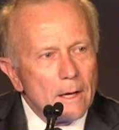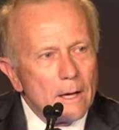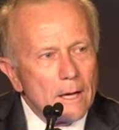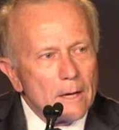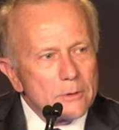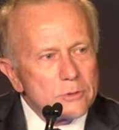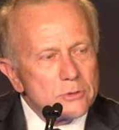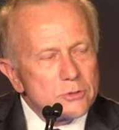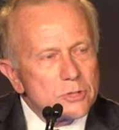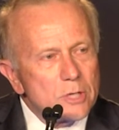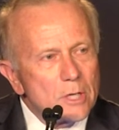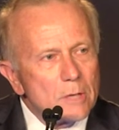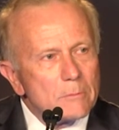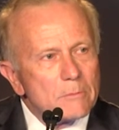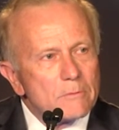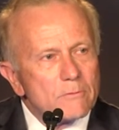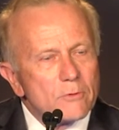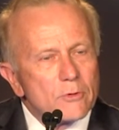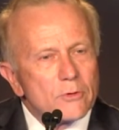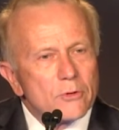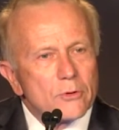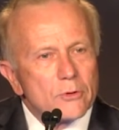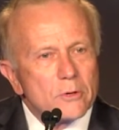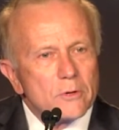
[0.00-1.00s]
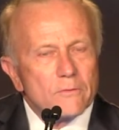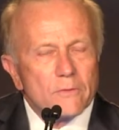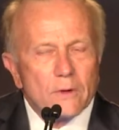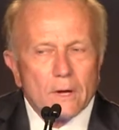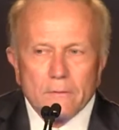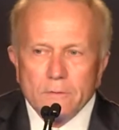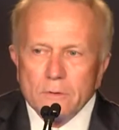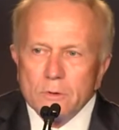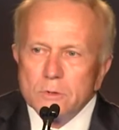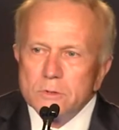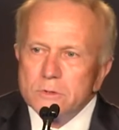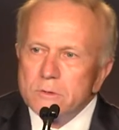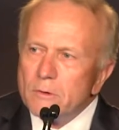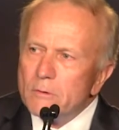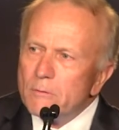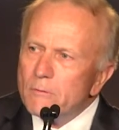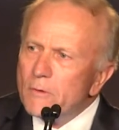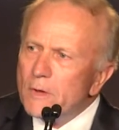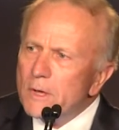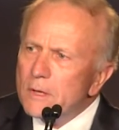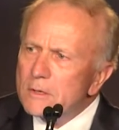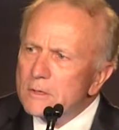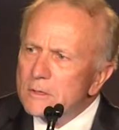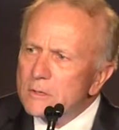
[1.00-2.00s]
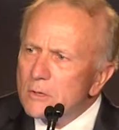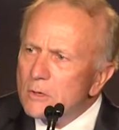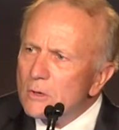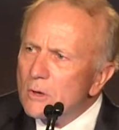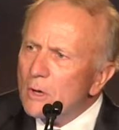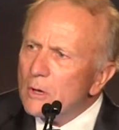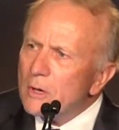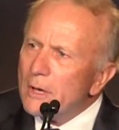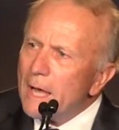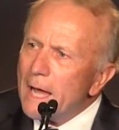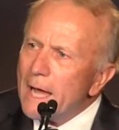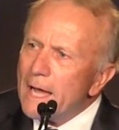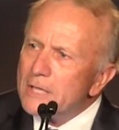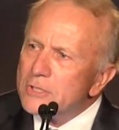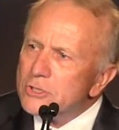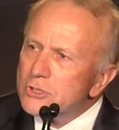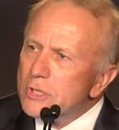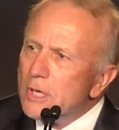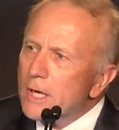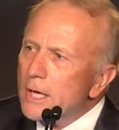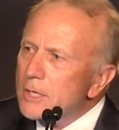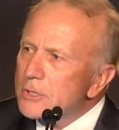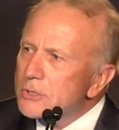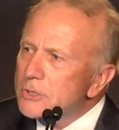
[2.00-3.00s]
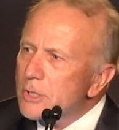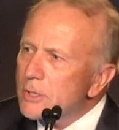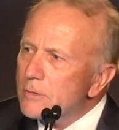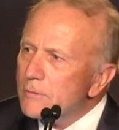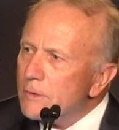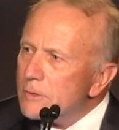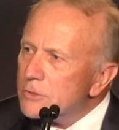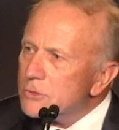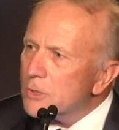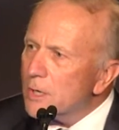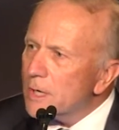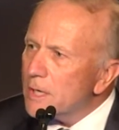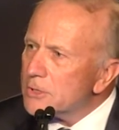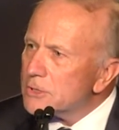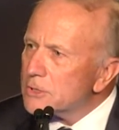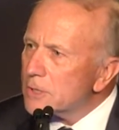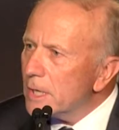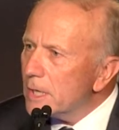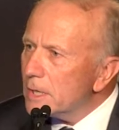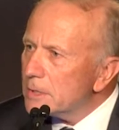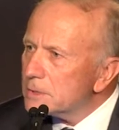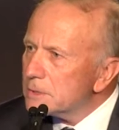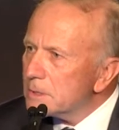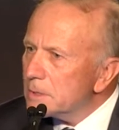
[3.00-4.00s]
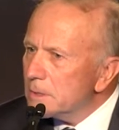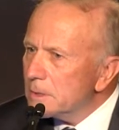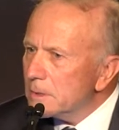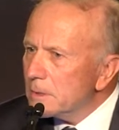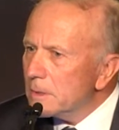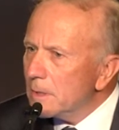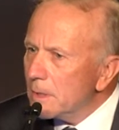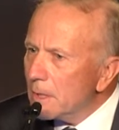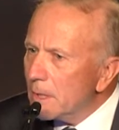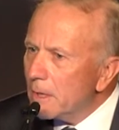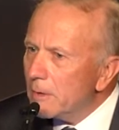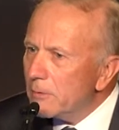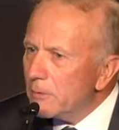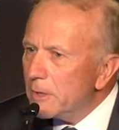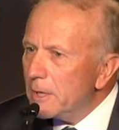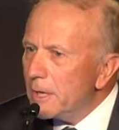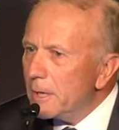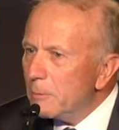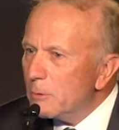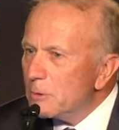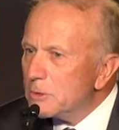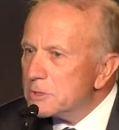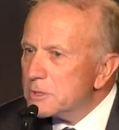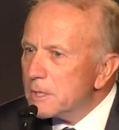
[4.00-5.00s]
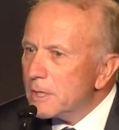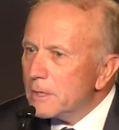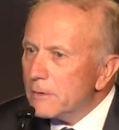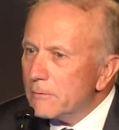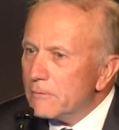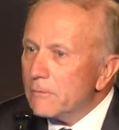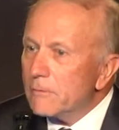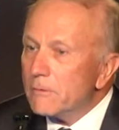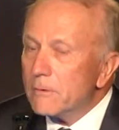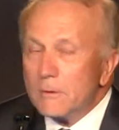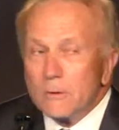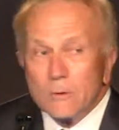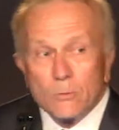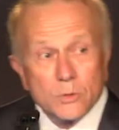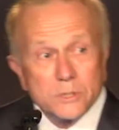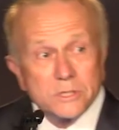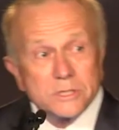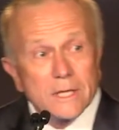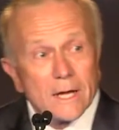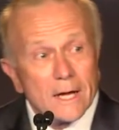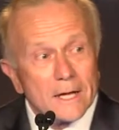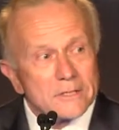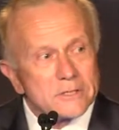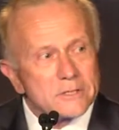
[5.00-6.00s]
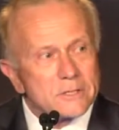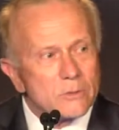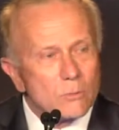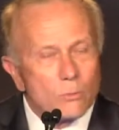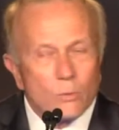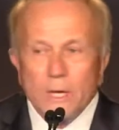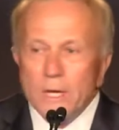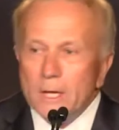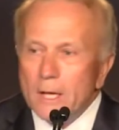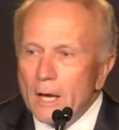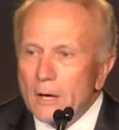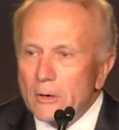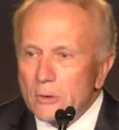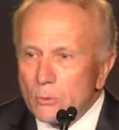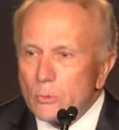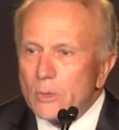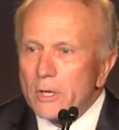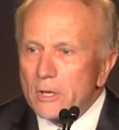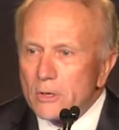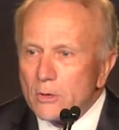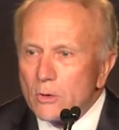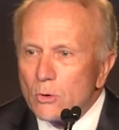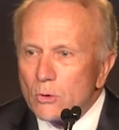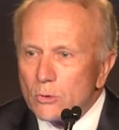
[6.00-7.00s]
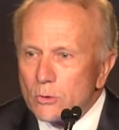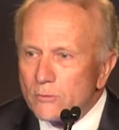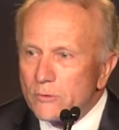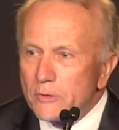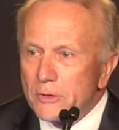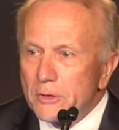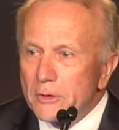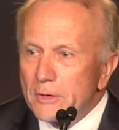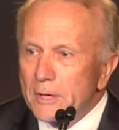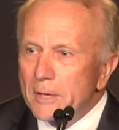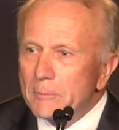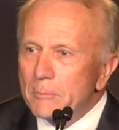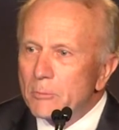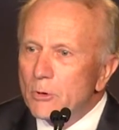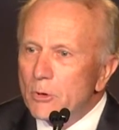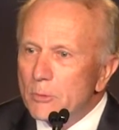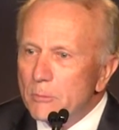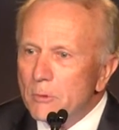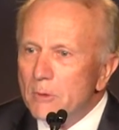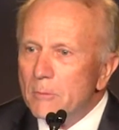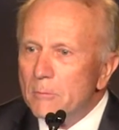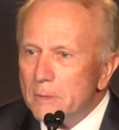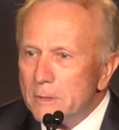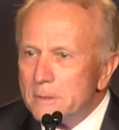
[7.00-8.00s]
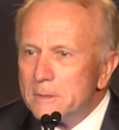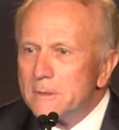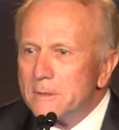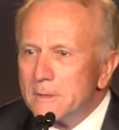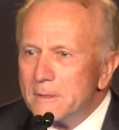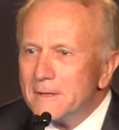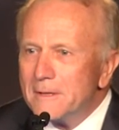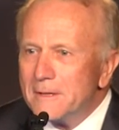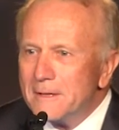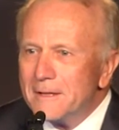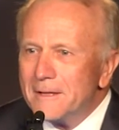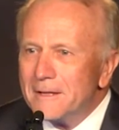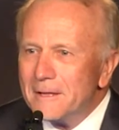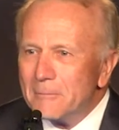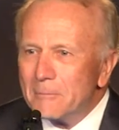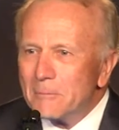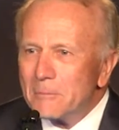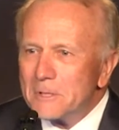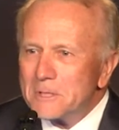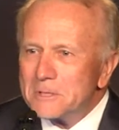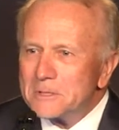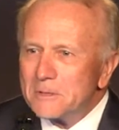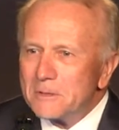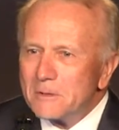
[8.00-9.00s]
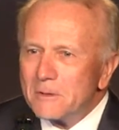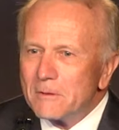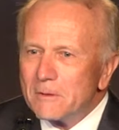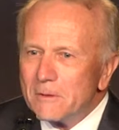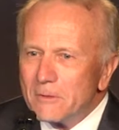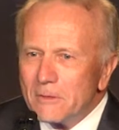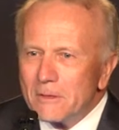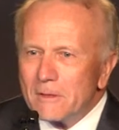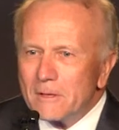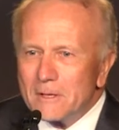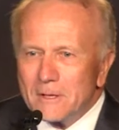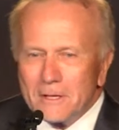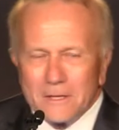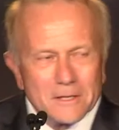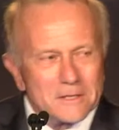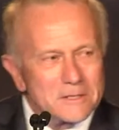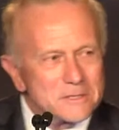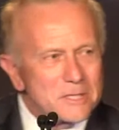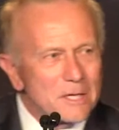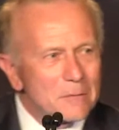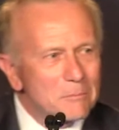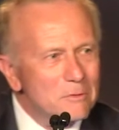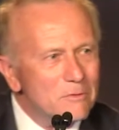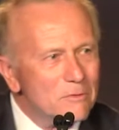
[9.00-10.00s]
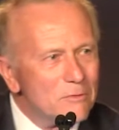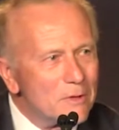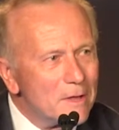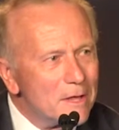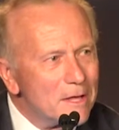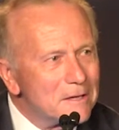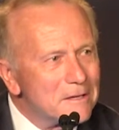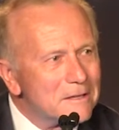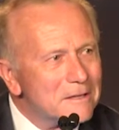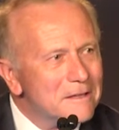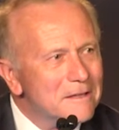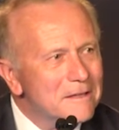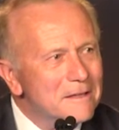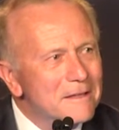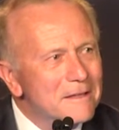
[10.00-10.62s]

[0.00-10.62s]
I was chairman for 35 years at an event called Oshkosh, Air Venture Oshkosh, in the neighboring state of Wisconsin. We are green and gold over there, not purple, but please accept me for that.